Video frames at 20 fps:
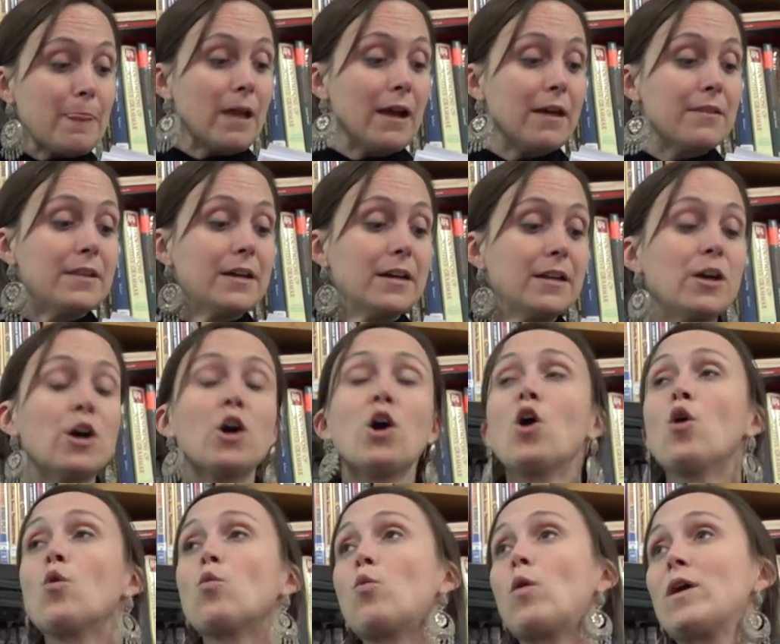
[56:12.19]
And then
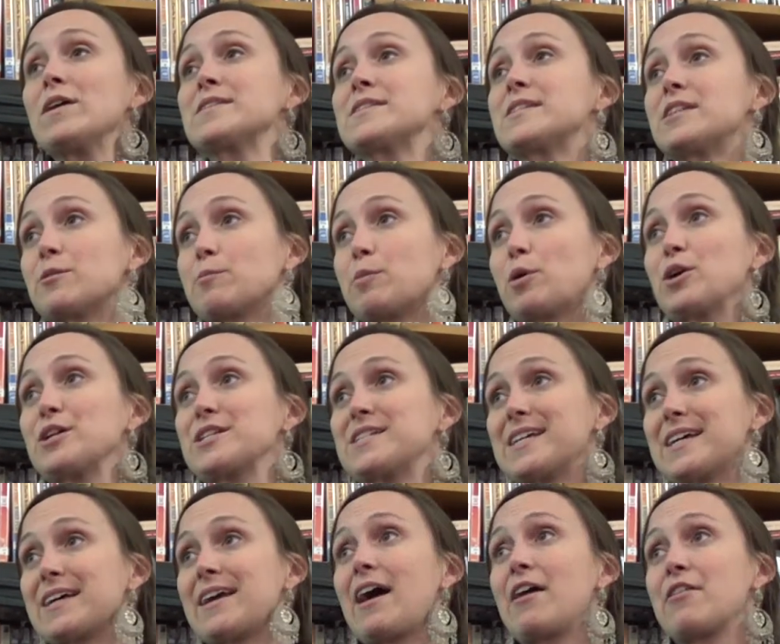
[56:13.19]
once they're put
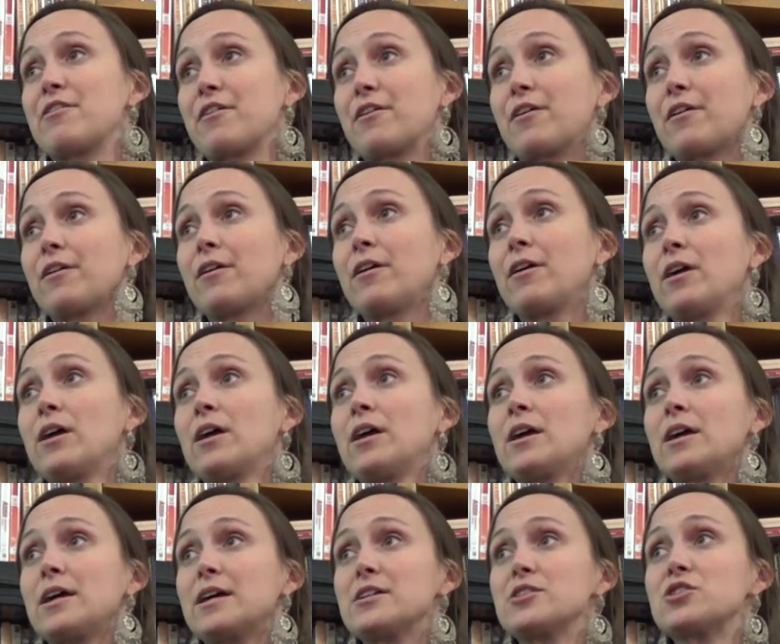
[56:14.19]
together
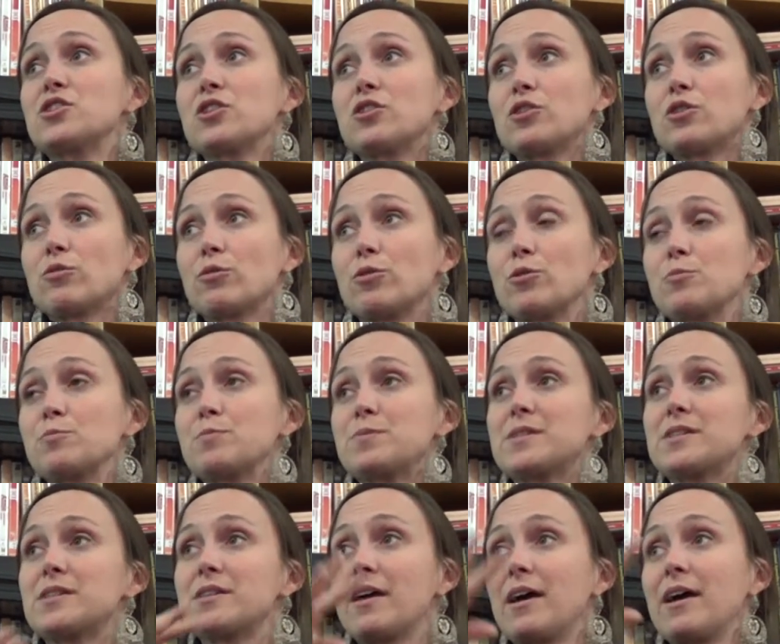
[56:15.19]
into the
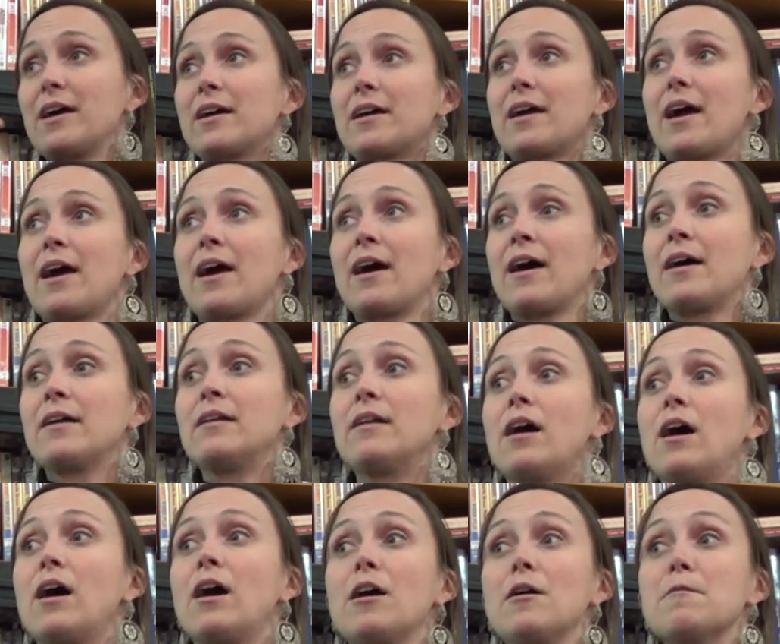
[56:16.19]
groups, they
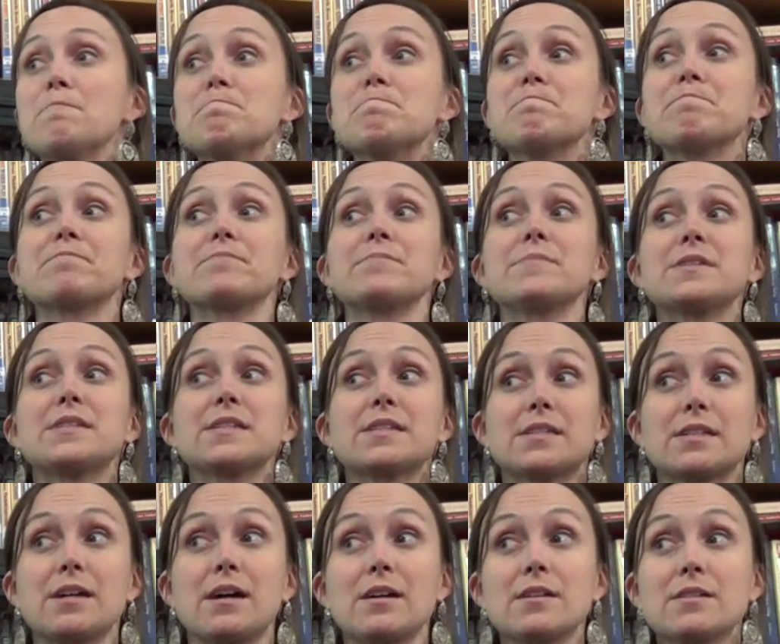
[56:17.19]
can
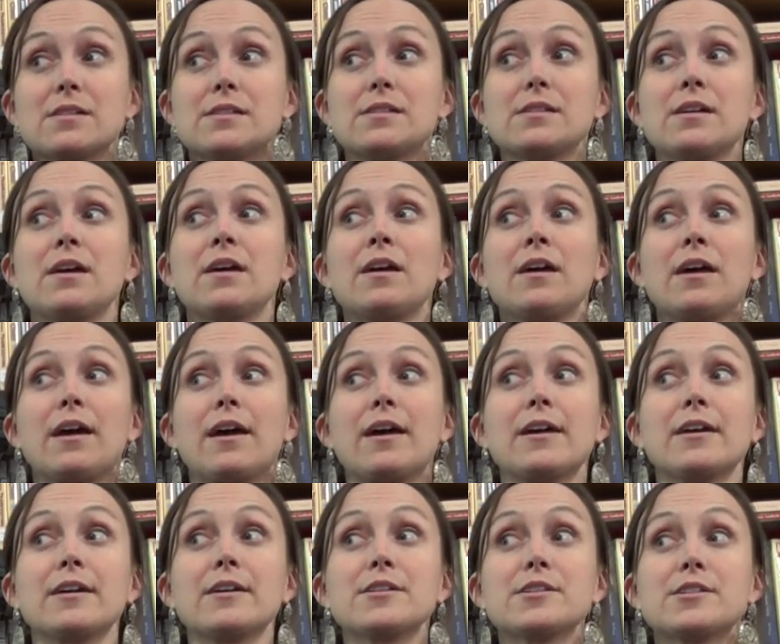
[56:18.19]
discuss,
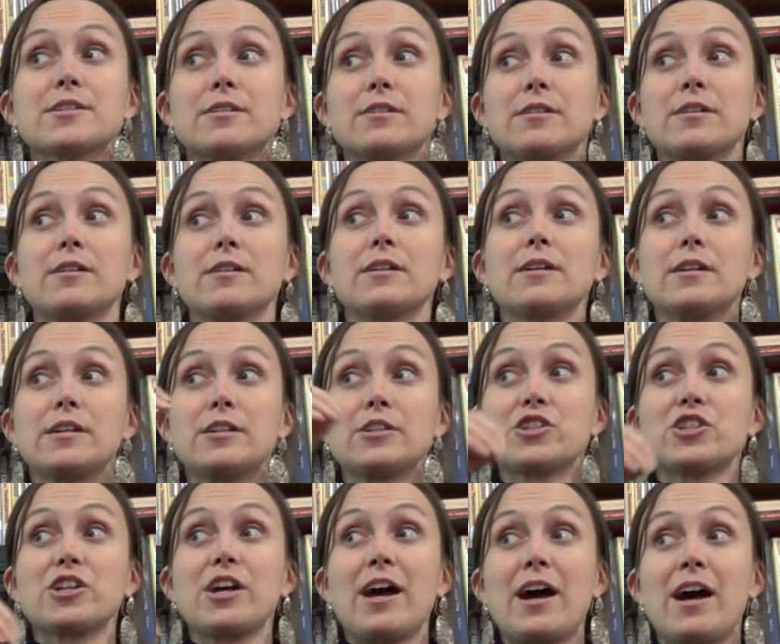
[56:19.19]
and
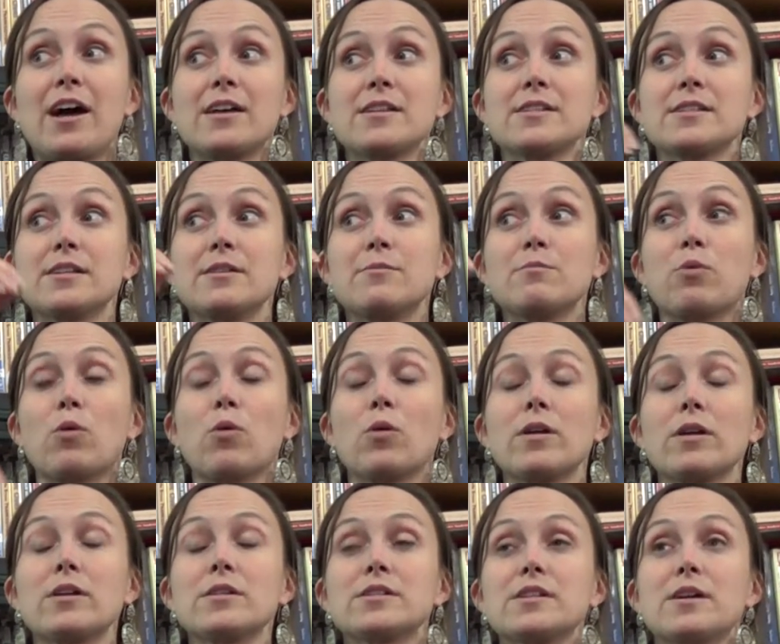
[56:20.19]
each has
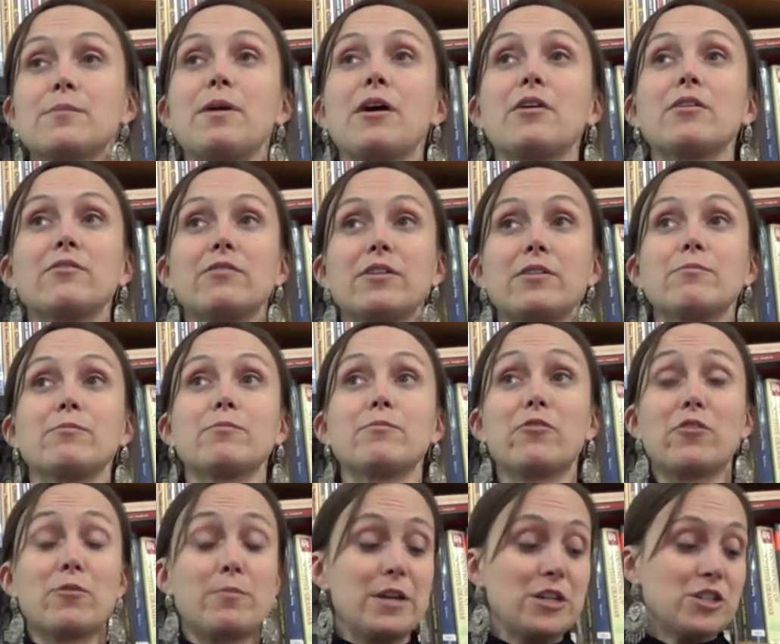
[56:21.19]
important amount of
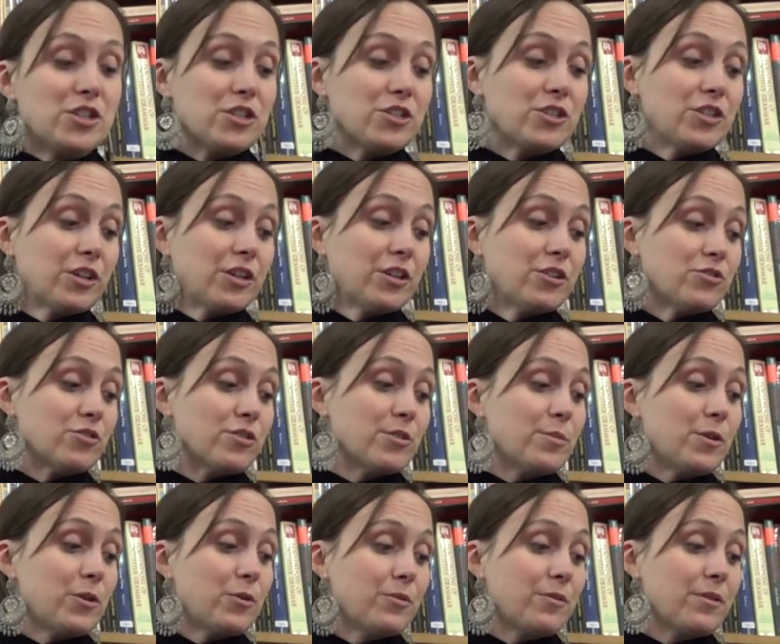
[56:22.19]
information to
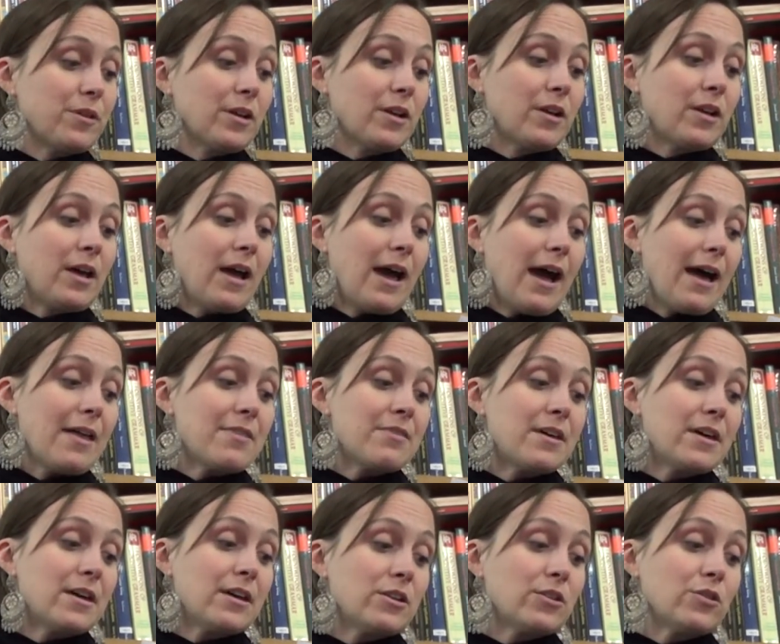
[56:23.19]
contribute. And
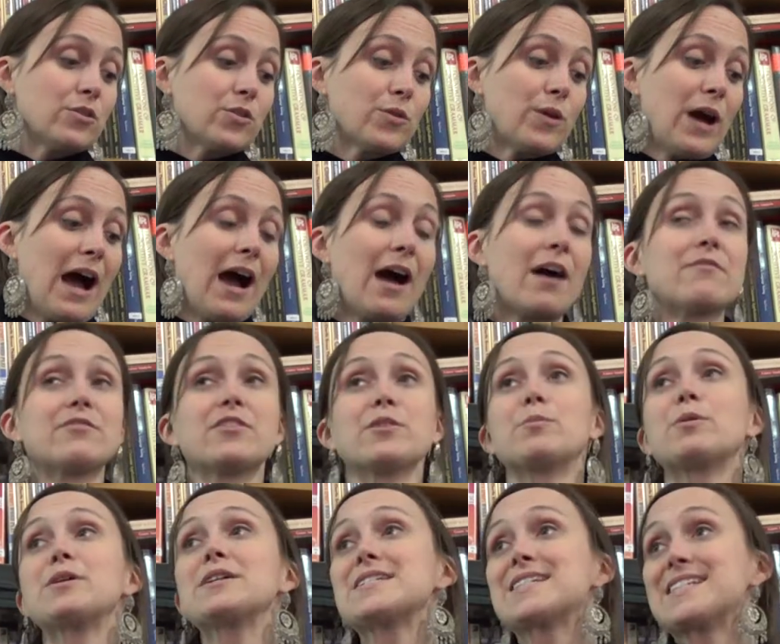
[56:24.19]
then you have the
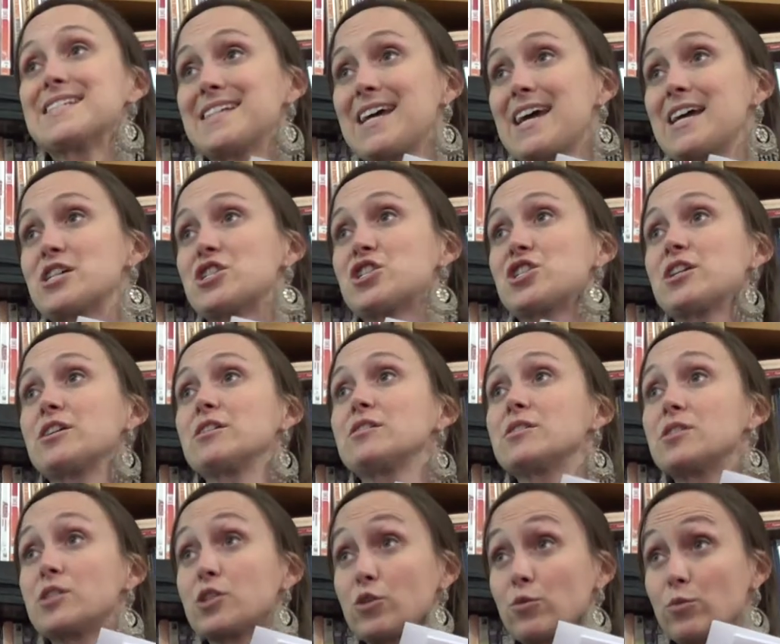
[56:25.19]

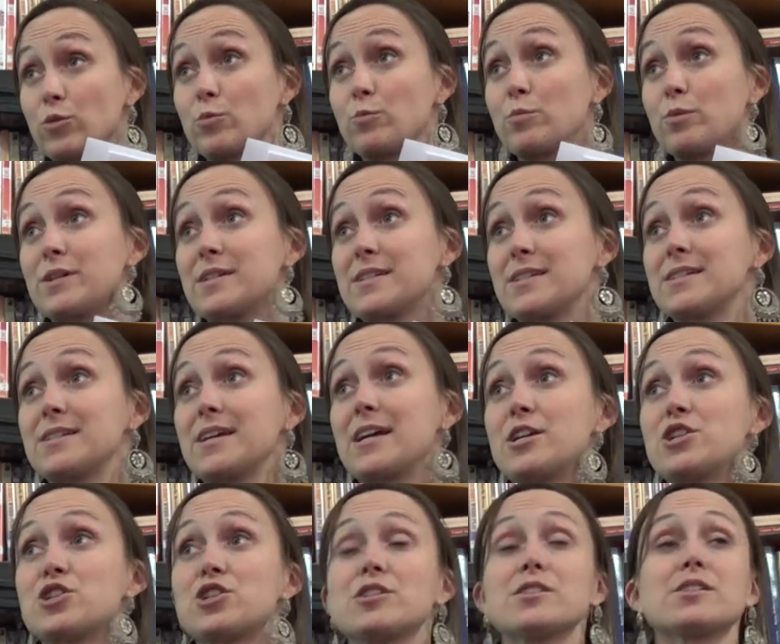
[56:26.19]
presentations, the group
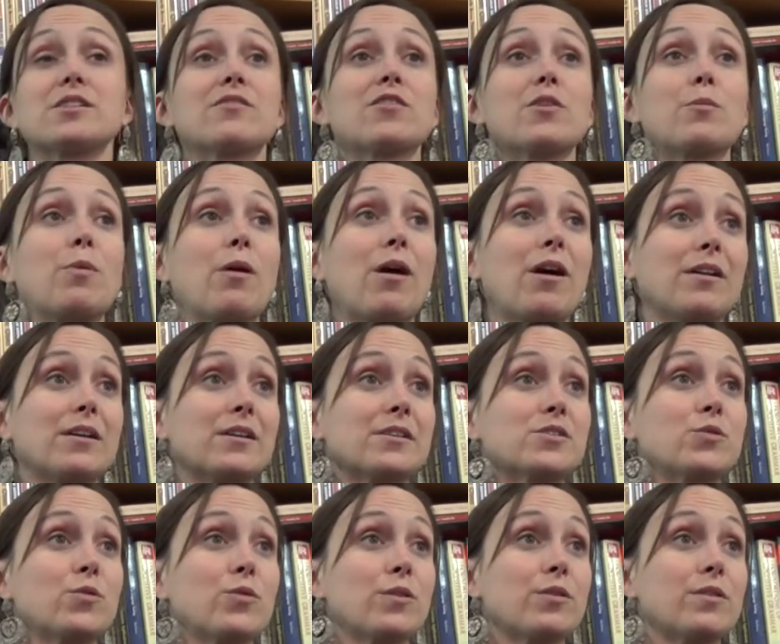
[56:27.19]
presentations of the
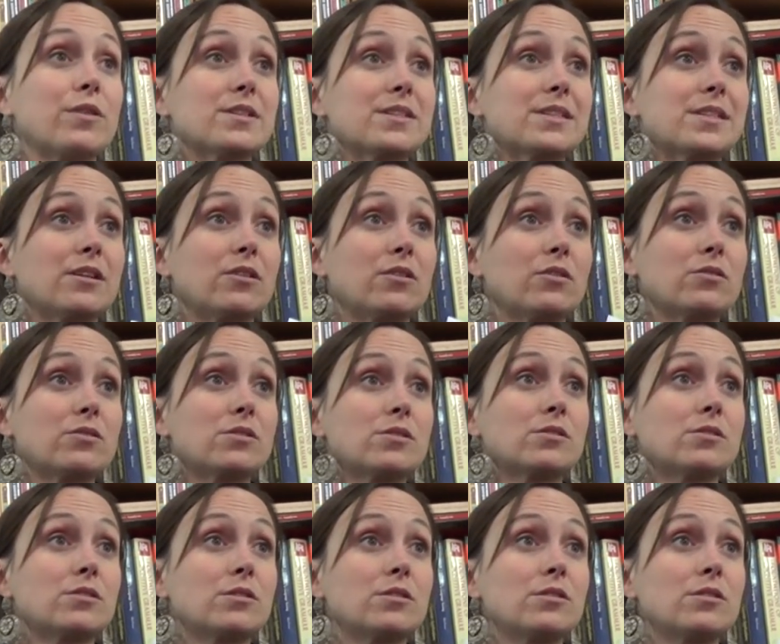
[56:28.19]
products or the skills.